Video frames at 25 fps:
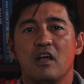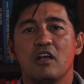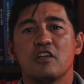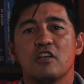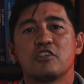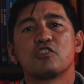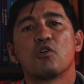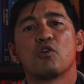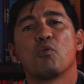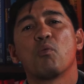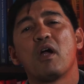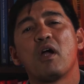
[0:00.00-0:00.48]

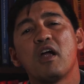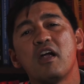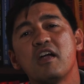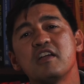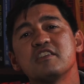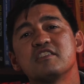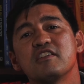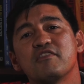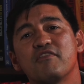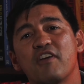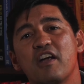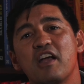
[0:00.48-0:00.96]
So where
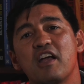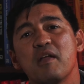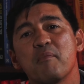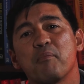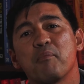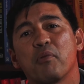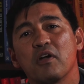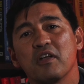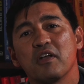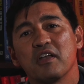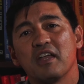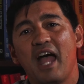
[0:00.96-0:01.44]
is it very
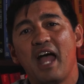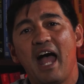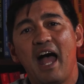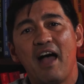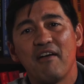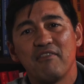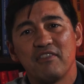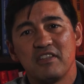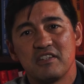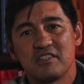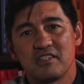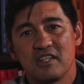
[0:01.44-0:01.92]
important to
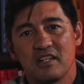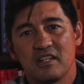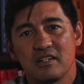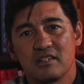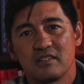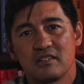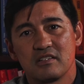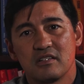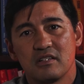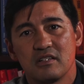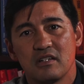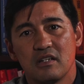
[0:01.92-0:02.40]
have these
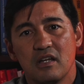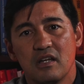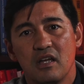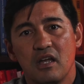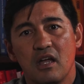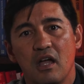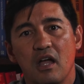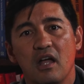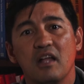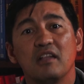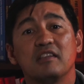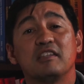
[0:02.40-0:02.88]
things?
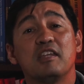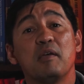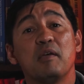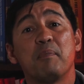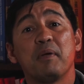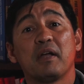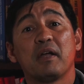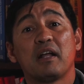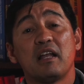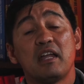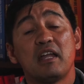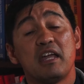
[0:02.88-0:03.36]

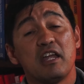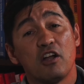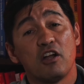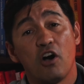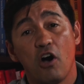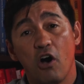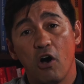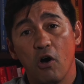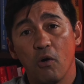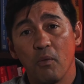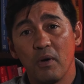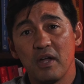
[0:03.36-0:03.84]
Typically in
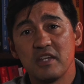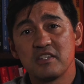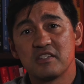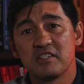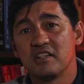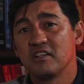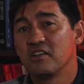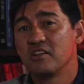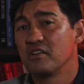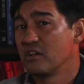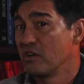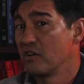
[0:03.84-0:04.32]
hallways
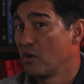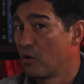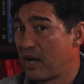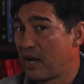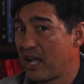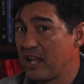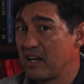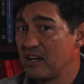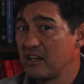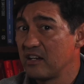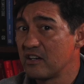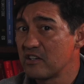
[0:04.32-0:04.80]

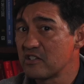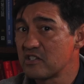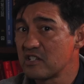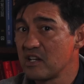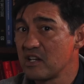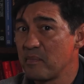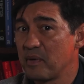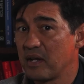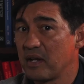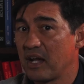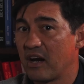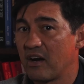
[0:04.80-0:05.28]
located near
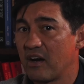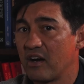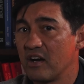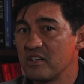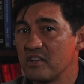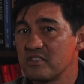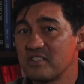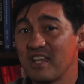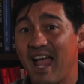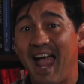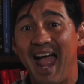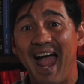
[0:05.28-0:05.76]
sleeping
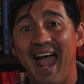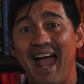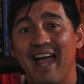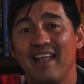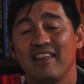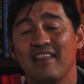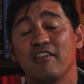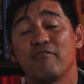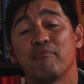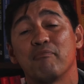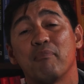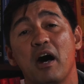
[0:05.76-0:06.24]
areas,
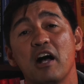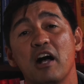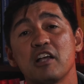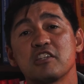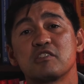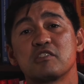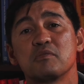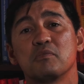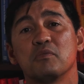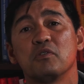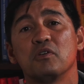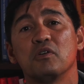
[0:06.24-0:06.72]
and if
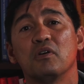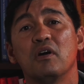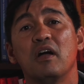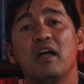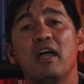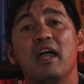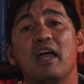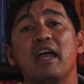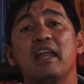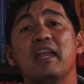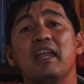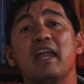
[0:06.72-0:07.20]
possible
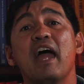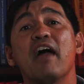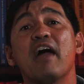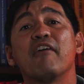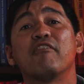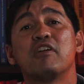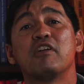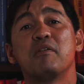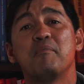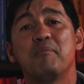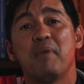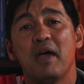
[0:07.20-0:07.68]
in
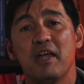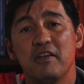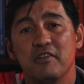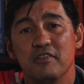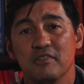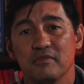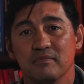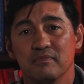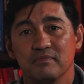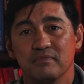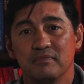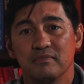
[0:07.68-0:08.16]
every
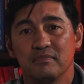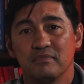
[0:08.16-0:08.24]
bedroom.